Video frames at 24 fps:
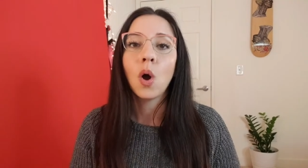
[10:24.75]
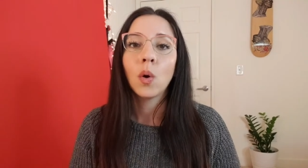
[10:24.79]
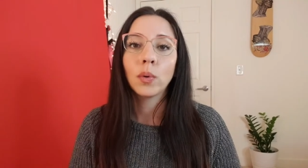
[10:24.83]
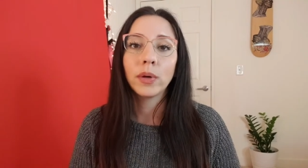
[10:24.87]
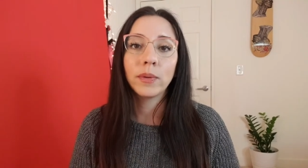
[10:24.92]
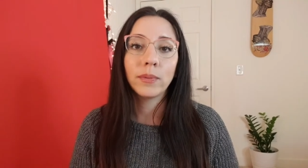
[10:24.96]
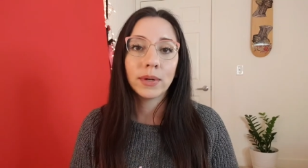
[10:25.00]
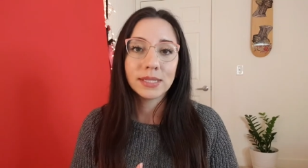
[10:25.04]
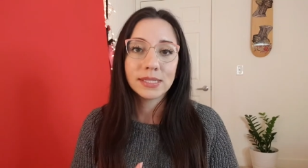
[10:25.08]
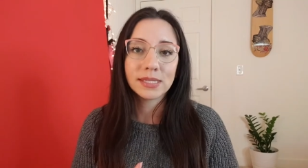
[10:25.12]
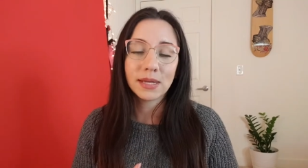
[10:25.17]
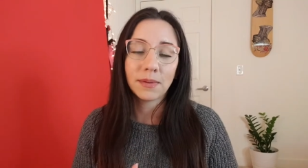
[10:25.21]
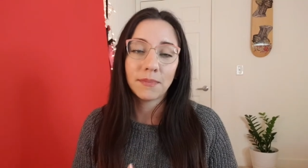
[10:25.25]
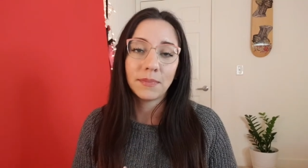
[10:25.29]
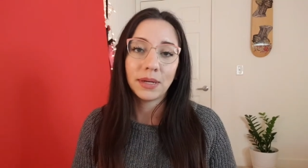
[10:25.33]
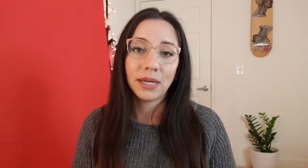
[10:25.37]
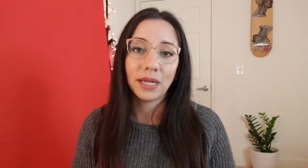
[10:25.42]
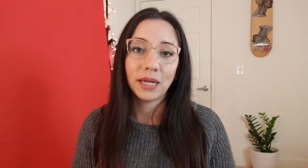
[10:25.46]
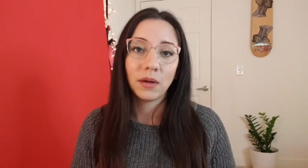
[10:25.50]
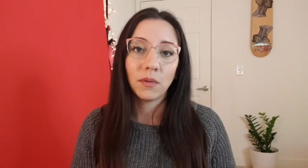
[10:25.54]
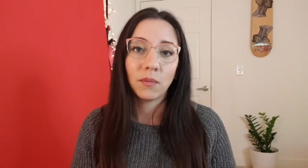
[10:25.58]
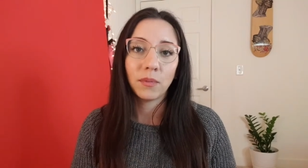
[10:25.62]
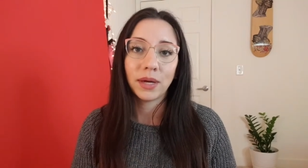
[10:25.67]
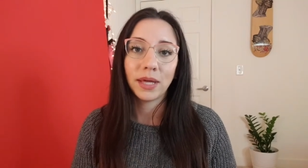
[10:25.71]
we want
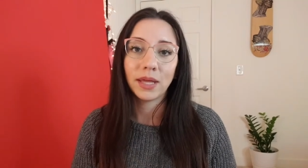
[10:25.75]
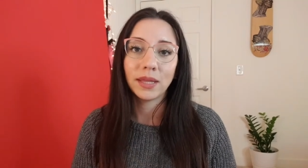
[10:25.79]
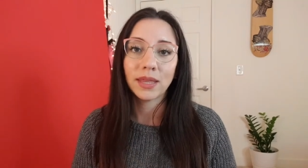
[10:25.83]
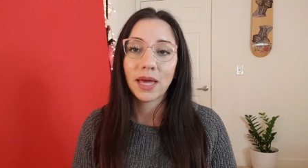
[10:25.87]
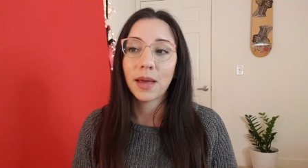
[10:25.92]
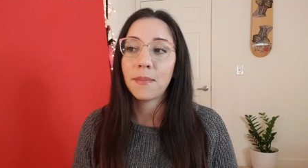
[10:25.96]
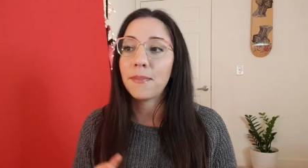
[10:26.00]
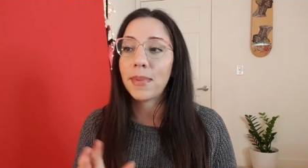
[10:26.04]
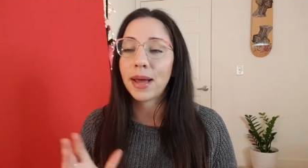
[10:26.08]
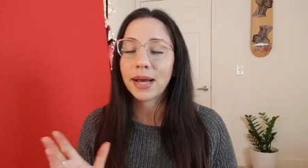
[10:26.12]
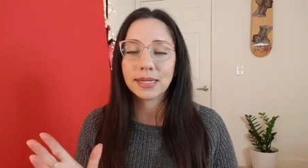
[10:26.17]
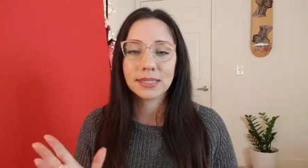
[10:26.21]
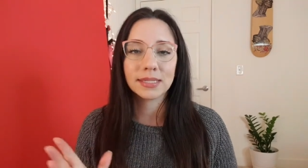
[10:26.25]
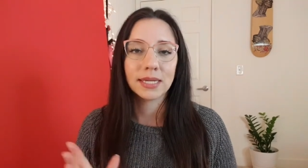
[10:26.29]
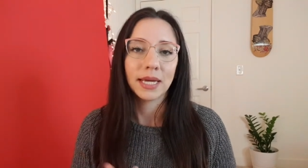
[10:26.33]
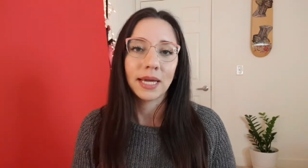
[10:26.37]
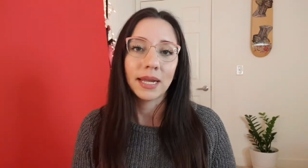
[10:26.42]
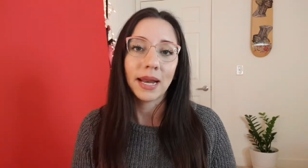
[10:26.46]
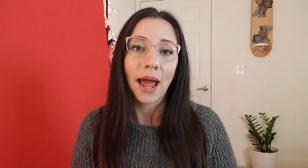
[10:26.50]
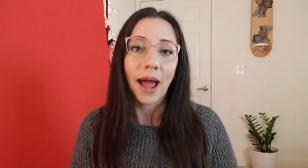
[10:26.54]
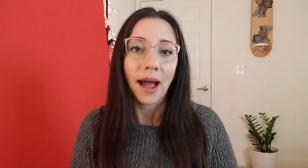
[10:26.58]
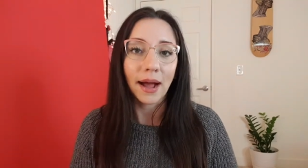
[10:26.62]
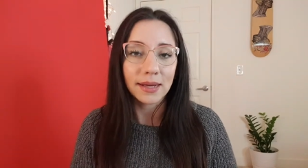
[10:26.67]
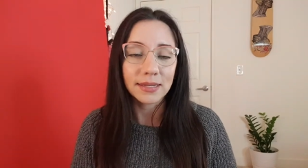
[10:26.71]
somebody with a
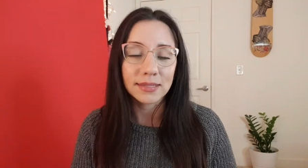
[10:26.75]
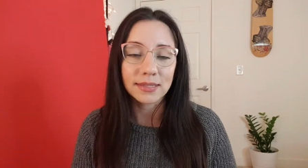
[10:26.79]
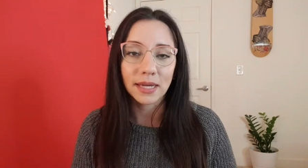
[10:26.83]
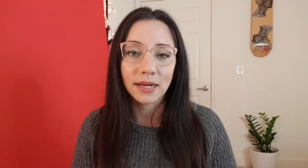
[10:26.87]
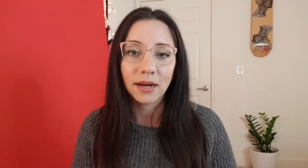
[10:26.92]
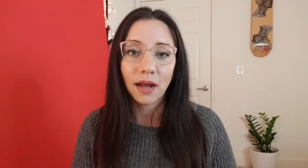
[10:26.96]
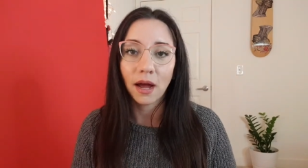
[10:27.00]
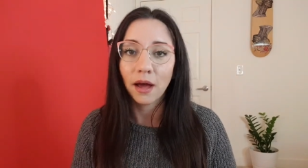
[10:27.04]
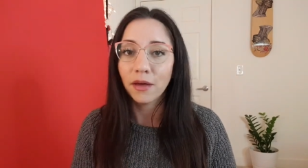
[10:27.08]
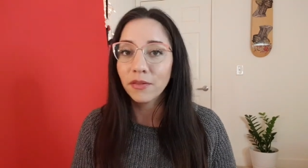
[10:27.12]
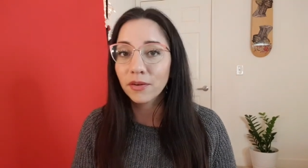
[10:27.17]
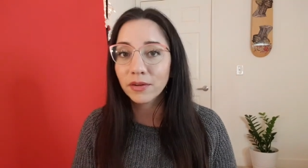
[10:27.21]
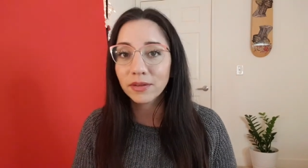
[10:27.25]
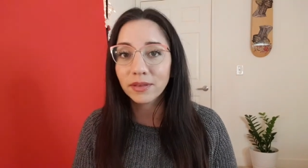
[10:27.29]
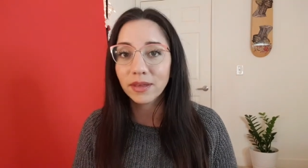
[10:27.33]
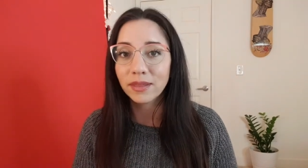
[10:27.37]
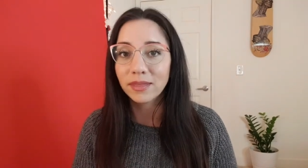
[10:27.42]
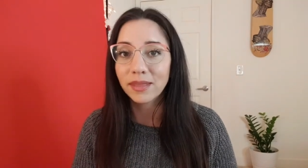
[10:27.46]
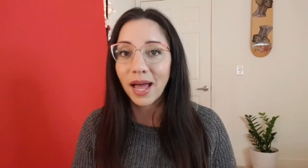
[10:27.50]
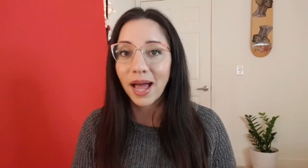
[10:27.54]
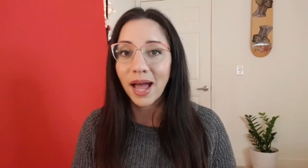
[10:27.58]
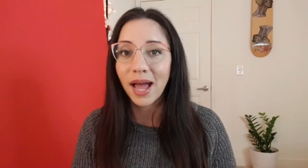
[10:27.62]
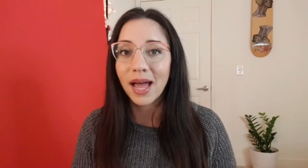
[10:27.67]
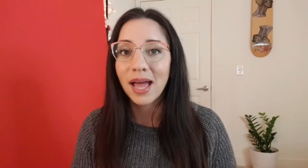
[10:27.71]
mexican accent other
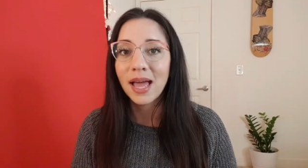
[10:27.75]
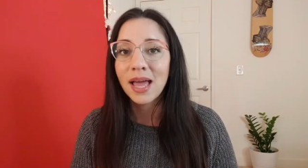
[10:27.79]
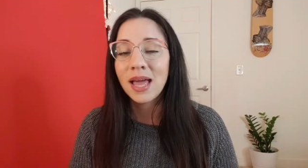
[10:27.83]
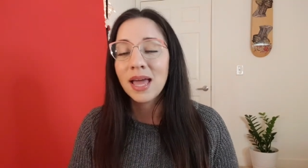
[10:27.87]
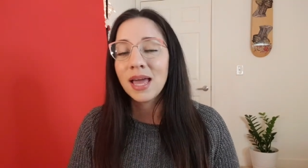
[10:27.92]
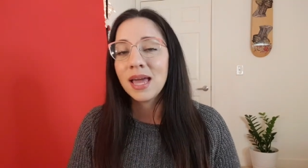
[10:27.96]
than that